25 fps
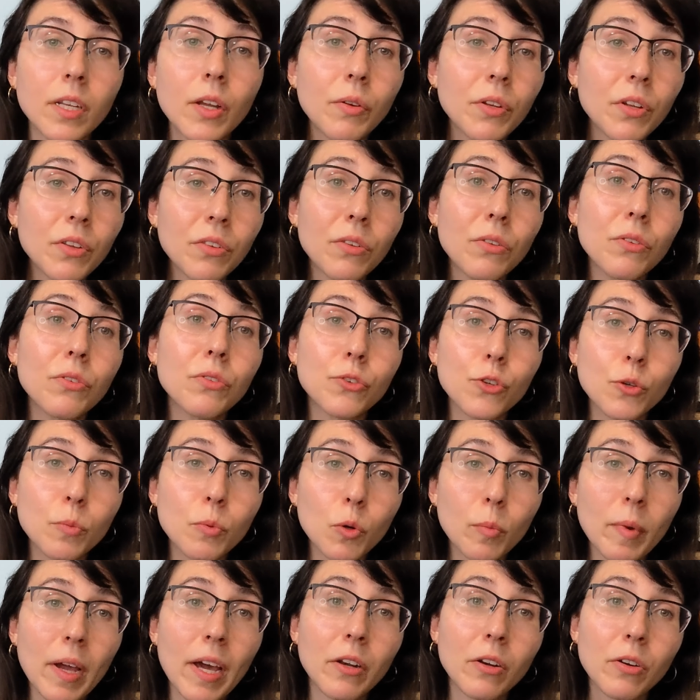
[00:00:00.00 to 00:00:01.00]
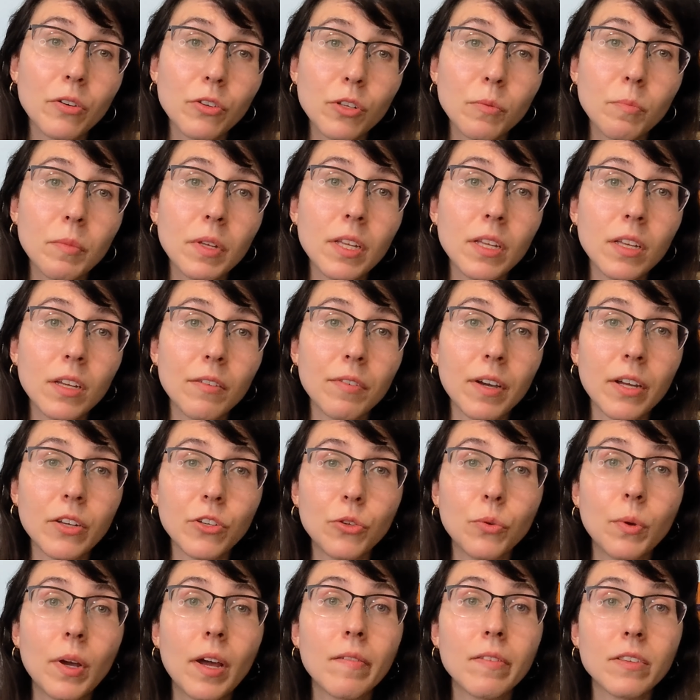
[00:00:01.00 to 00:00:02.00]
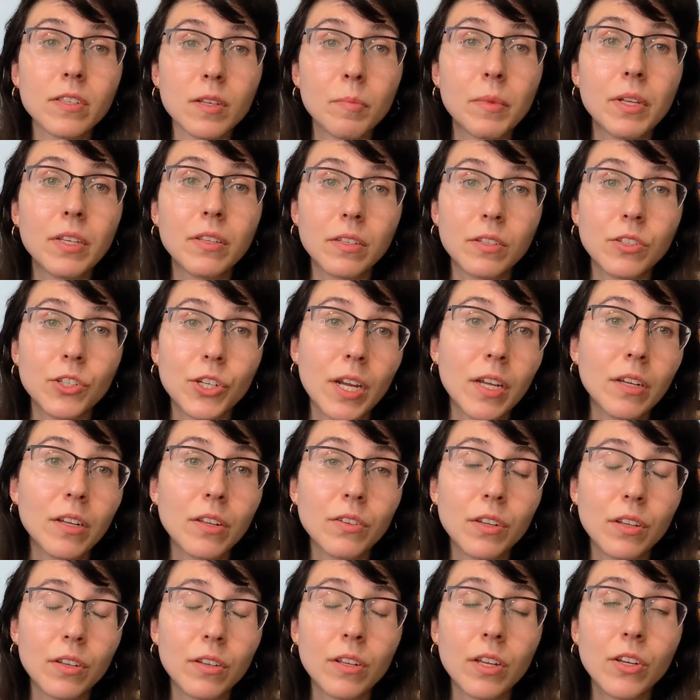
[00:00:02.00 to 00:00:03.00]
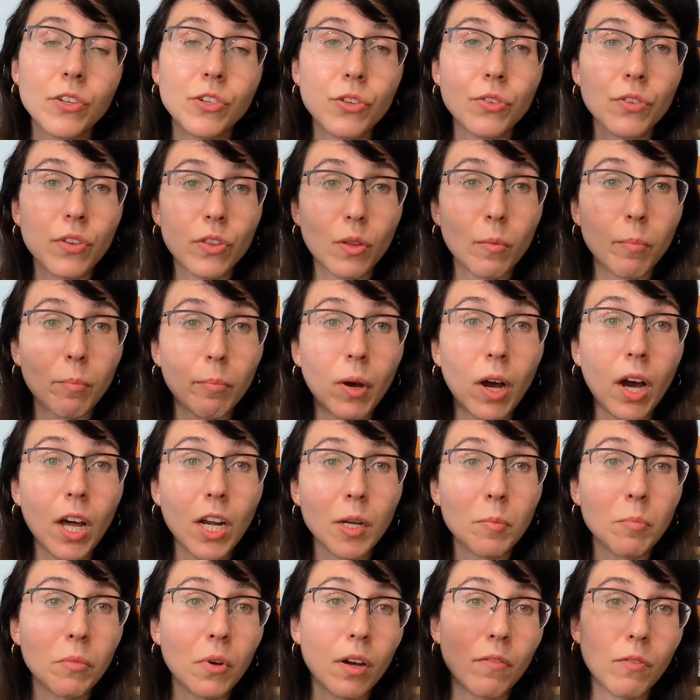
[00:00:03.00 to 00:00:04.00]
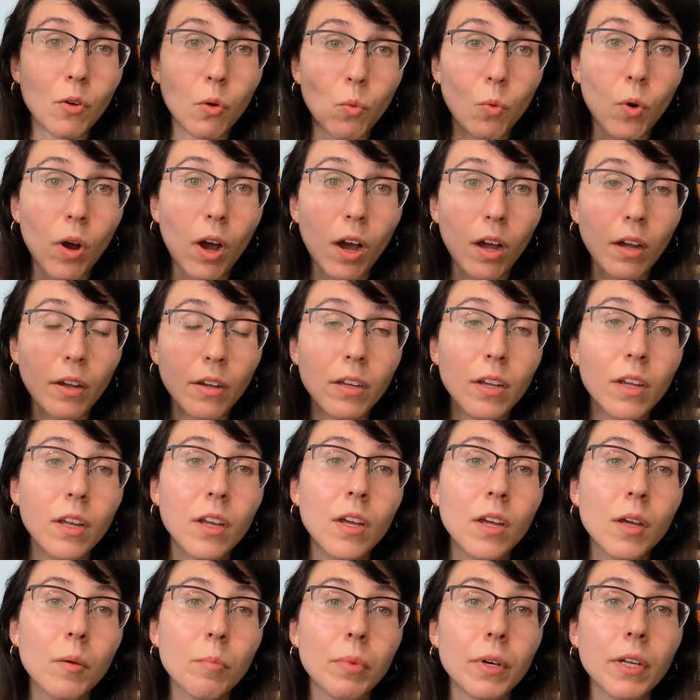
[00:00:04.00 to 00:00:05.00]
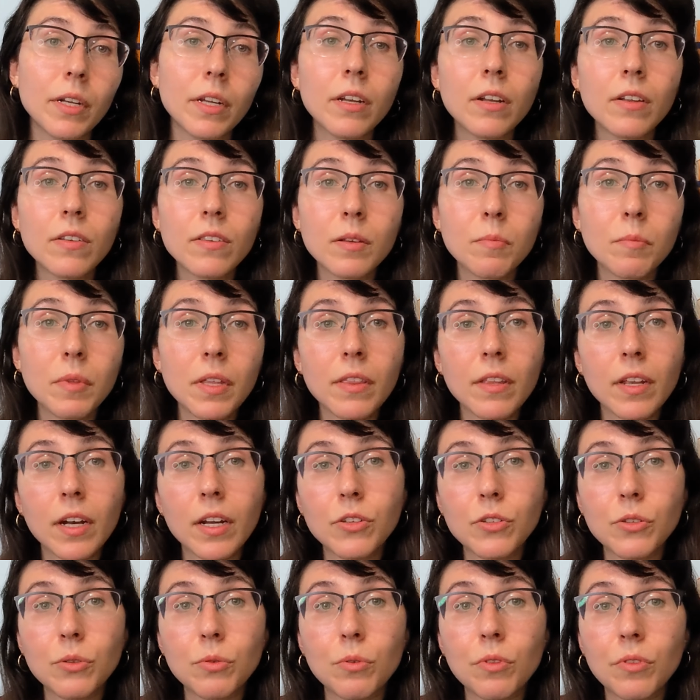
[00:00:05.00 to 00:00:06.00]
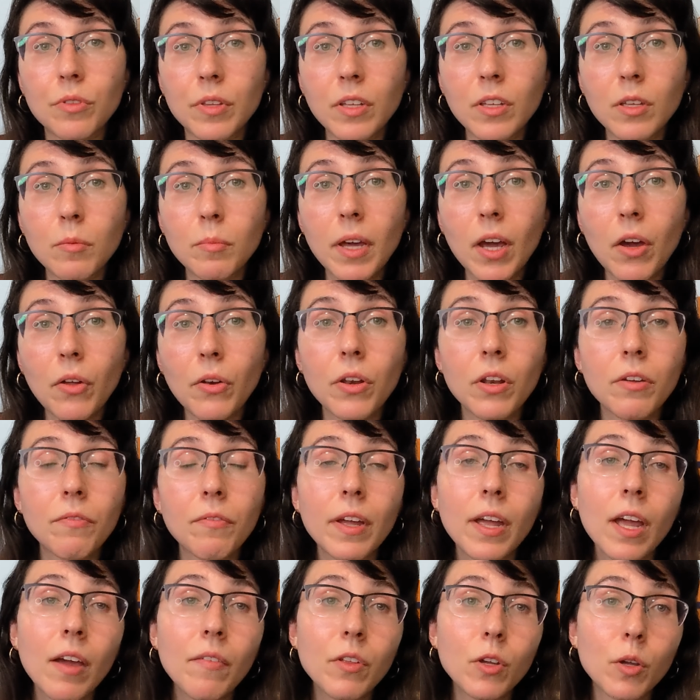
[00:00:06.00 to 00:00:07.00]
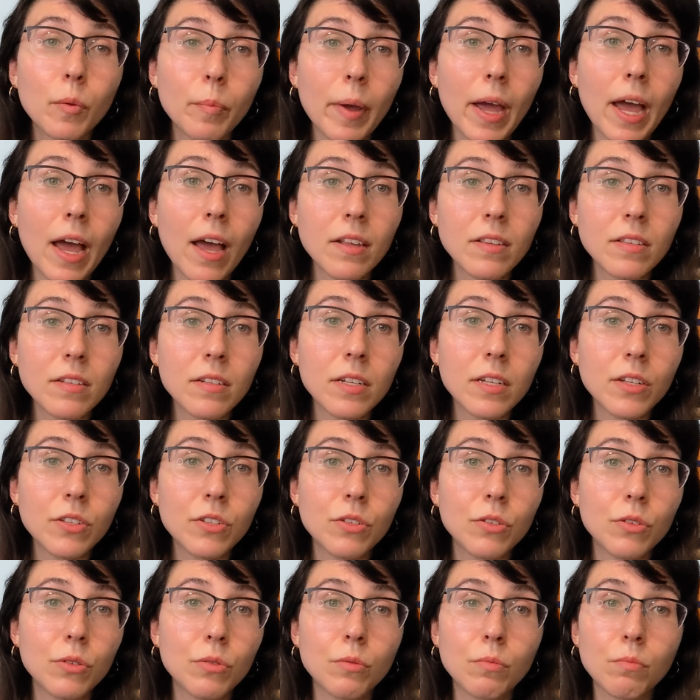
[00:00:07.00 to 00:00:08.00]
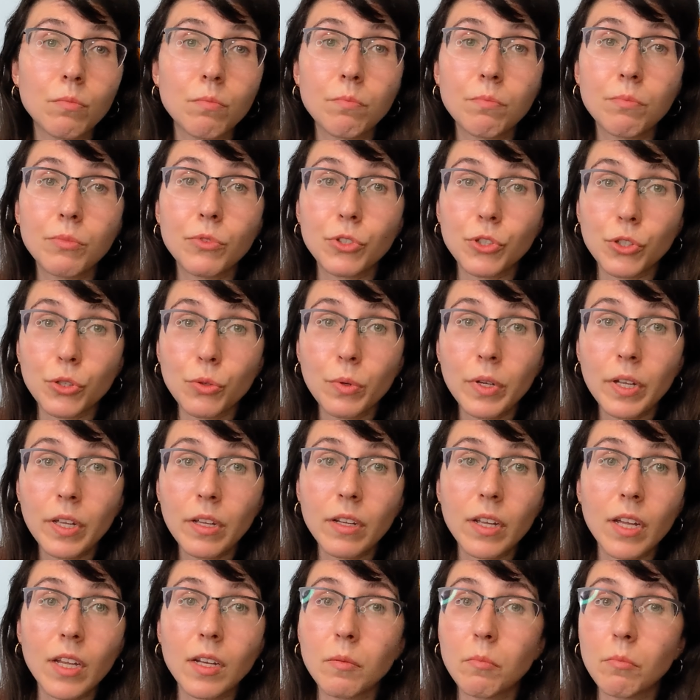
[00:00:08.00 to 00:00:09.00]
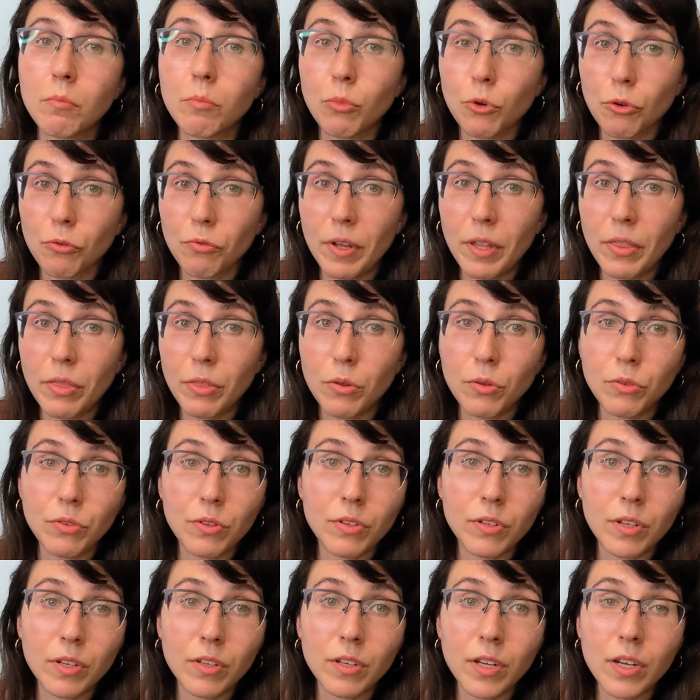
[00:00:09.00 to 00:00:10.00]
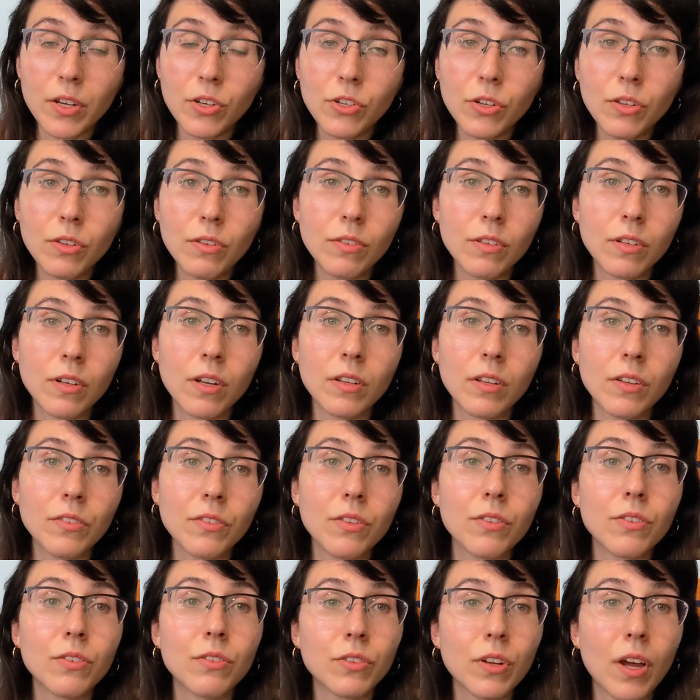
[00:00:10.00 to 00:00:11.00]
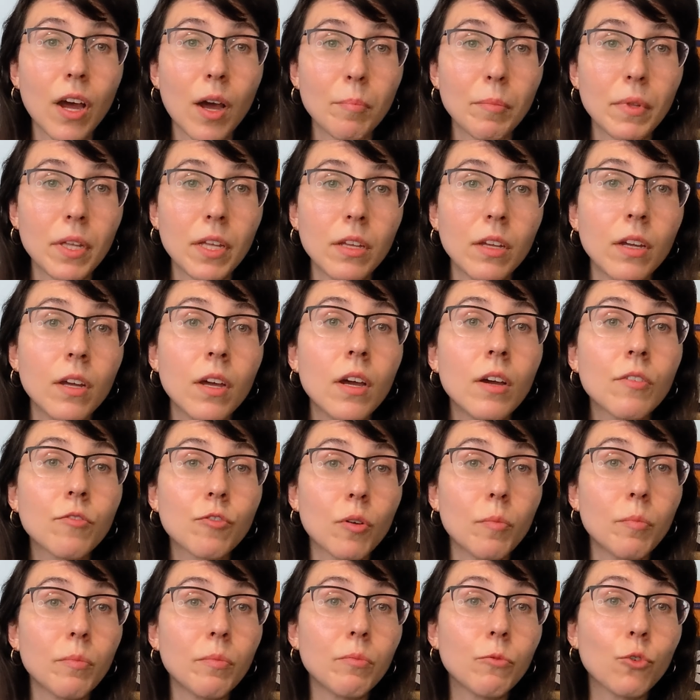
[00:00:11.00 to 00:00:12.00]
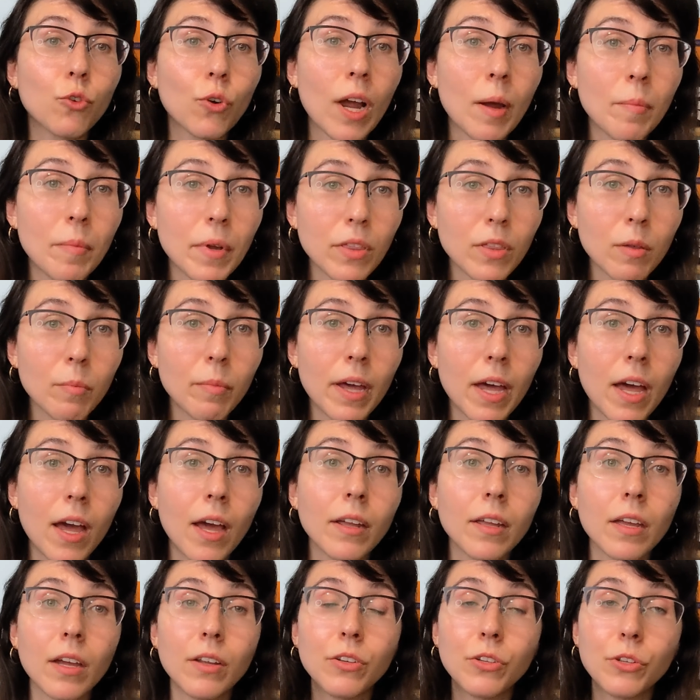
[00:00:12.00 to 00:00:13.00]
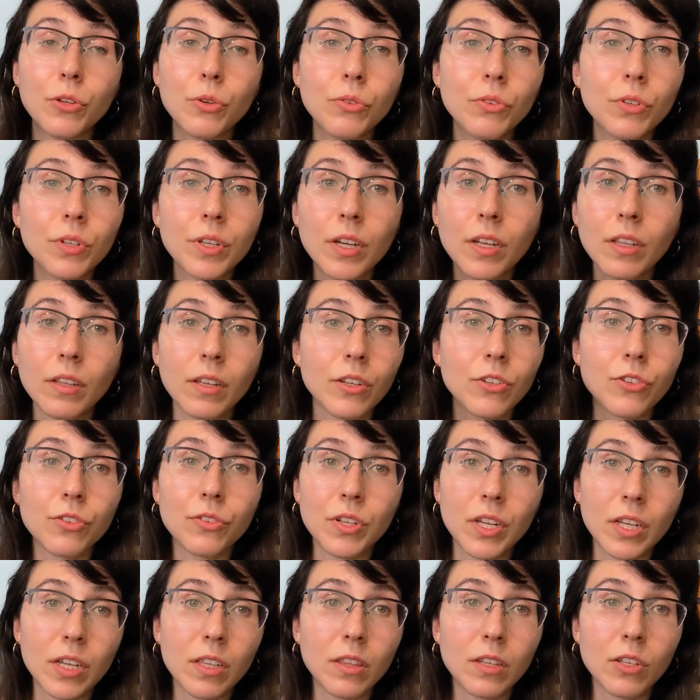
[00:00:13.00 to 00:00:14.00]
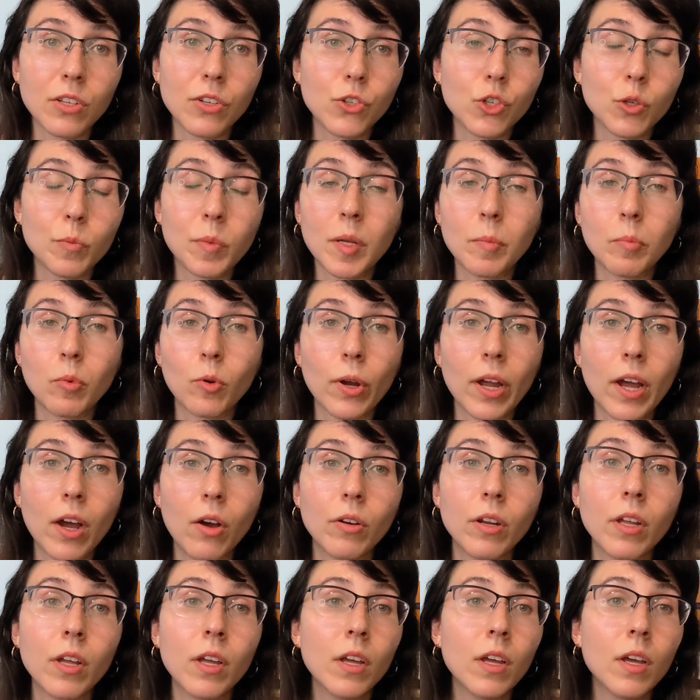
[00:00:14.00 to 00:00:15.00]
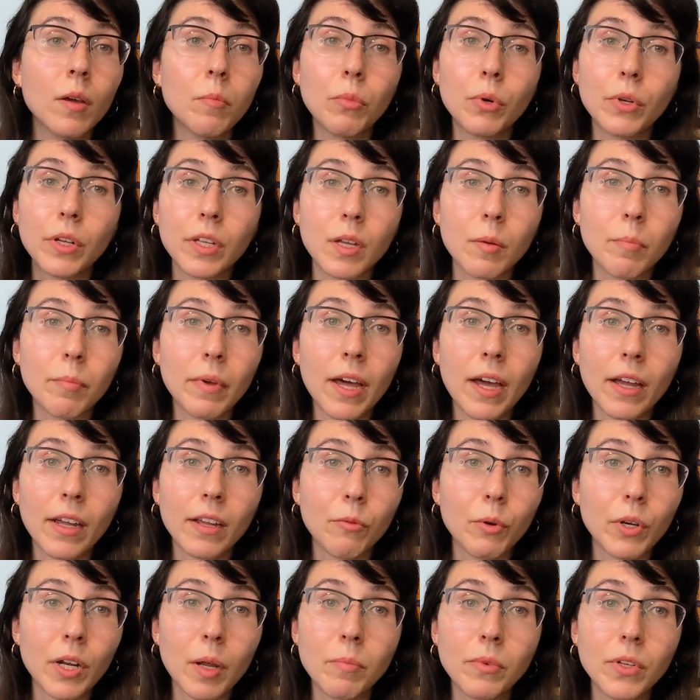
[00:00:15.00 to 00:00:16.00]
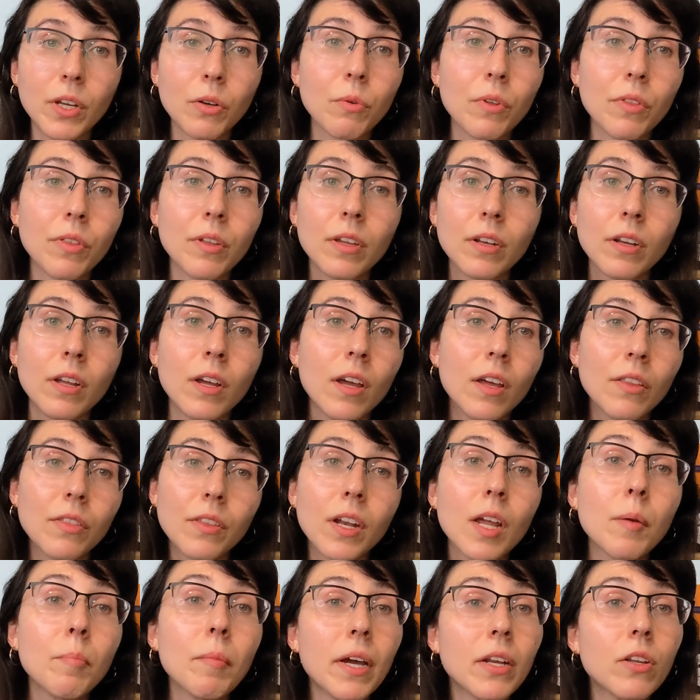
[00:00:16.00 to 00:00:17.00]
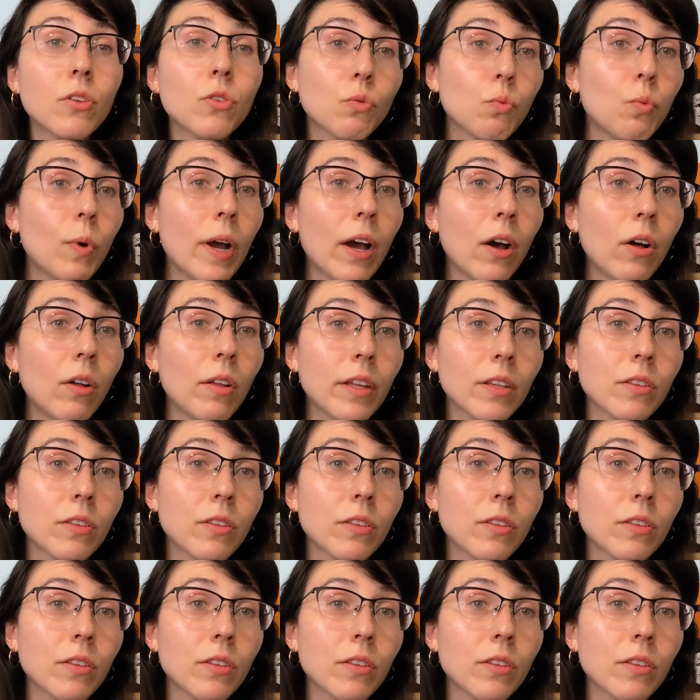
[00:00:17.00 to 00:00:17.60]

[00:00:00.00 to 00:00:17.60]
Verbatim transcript: Now it doesn't super matter to me if I do have some in chain indentations at the bottom of a WOC, but it is something that I do think about. And if I have the capacity to do it and prevent those indentations. And it doesn't stop me from grabbing the bag and using it, like just taking the tissue paper out, putting it back when I'm done with it, then I might as well.